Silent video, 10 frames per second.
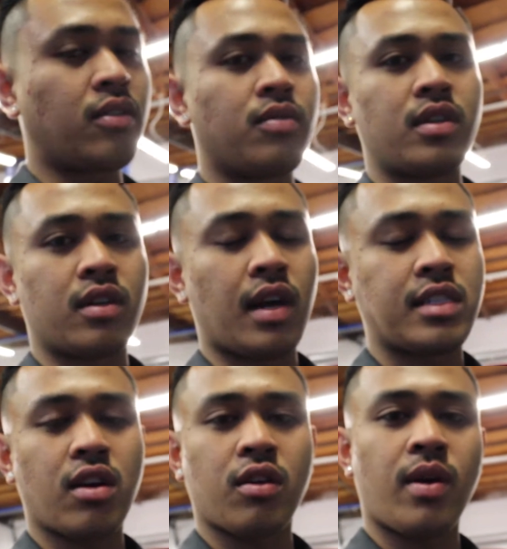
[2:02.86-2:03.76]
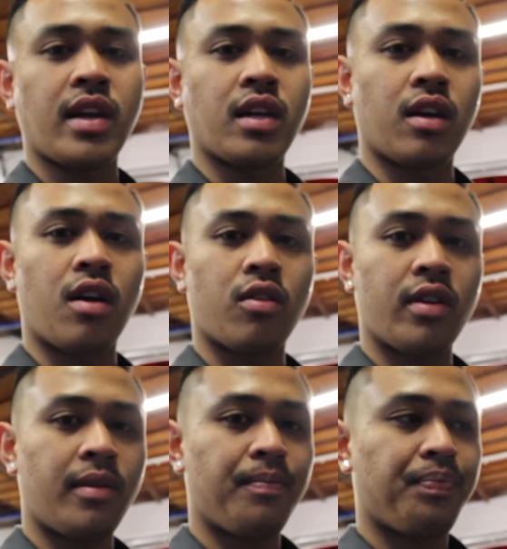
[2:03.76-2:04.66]
grinding the
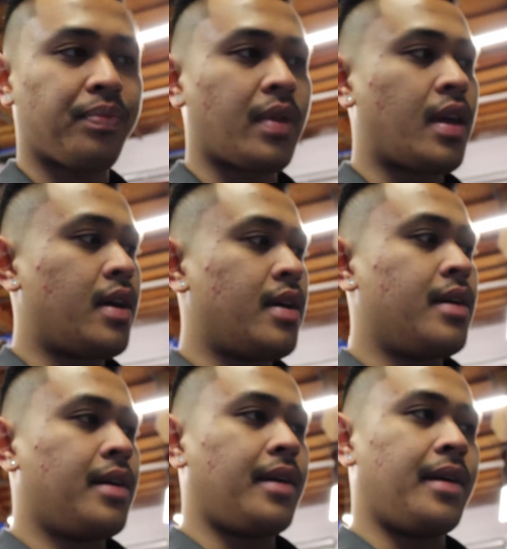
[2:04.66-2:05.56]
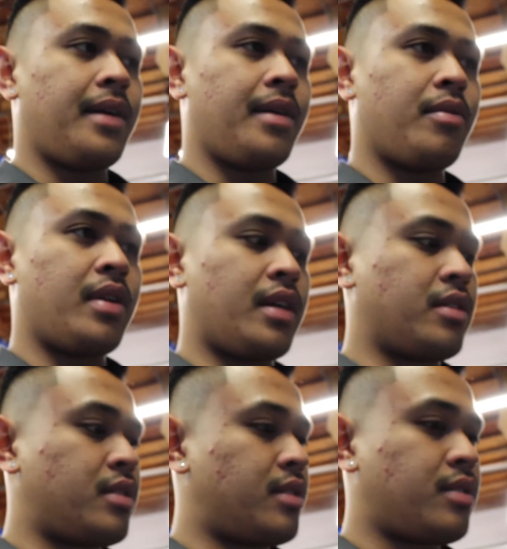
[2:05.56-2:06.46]
concrete. What
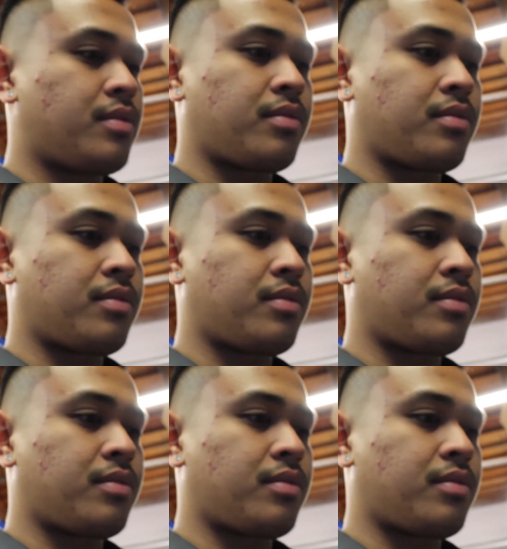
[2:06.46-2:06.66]
else?